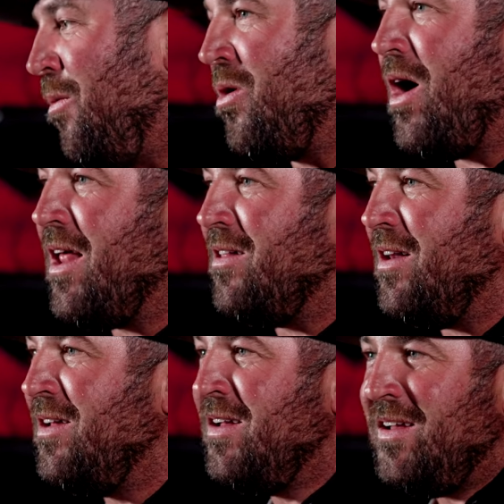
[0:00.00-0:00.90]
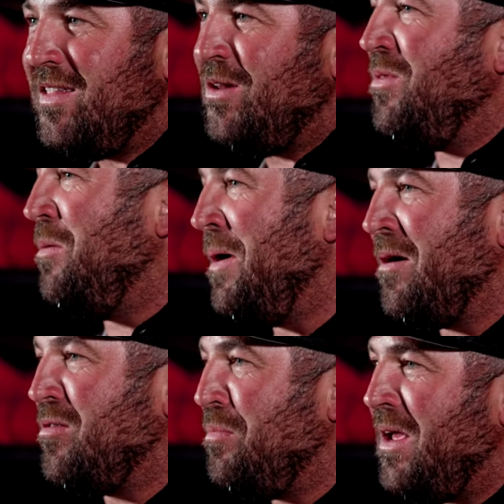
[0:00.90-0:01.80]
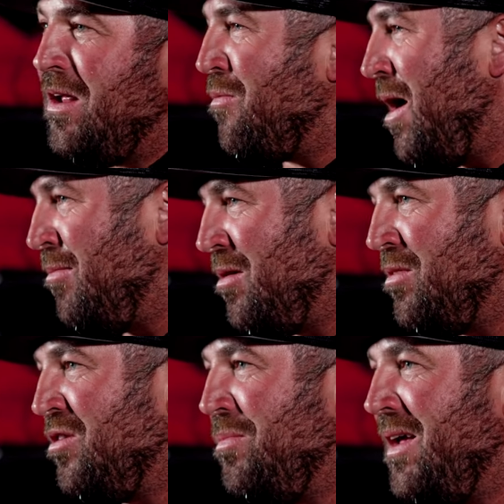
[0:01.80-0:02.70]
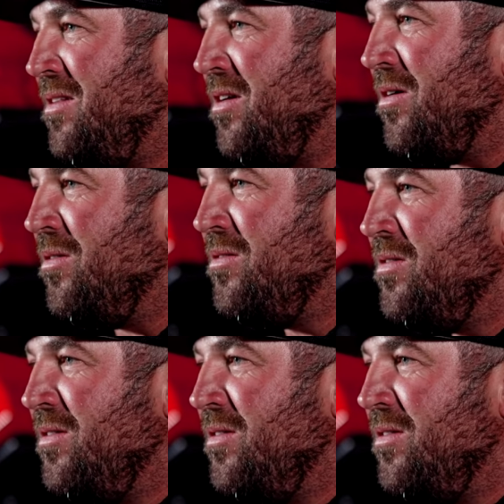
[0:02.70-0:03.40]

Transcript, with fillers: while we're idling. Then when you pick up speed, it ramps up the speed too